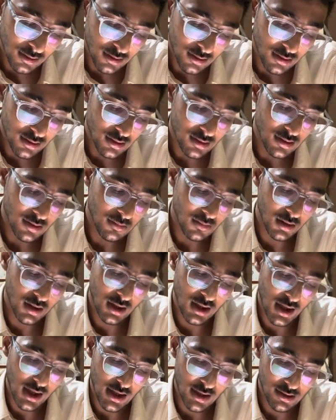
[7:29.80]

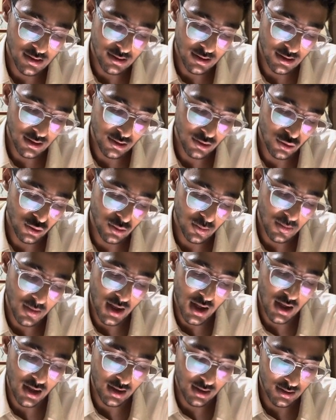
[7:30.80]
carcinoma.
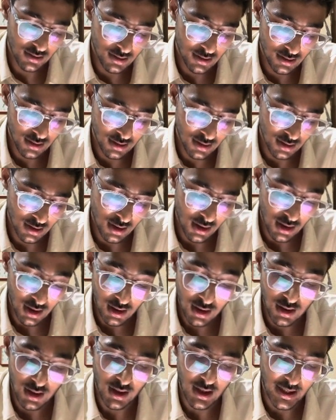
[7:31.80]

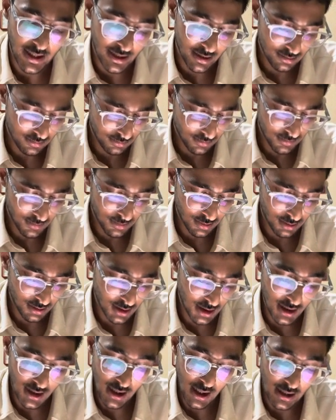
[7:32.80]
And the
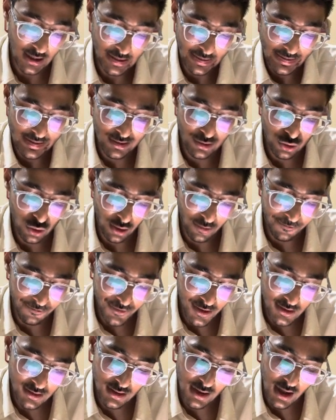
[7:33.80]
occurrence of this
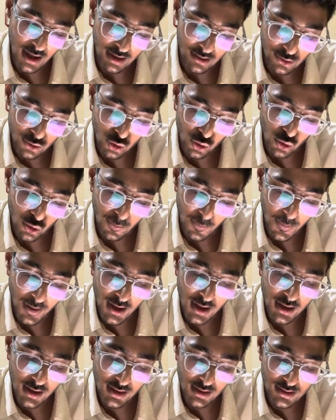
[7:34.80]
carcinoma
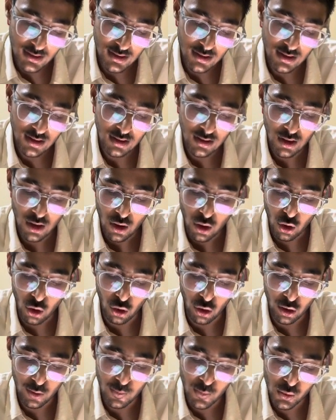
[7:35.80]
is
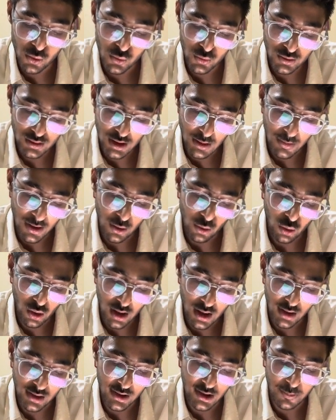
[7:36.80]
almost about
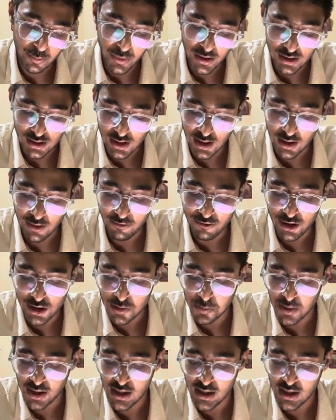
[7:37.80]
100%, which means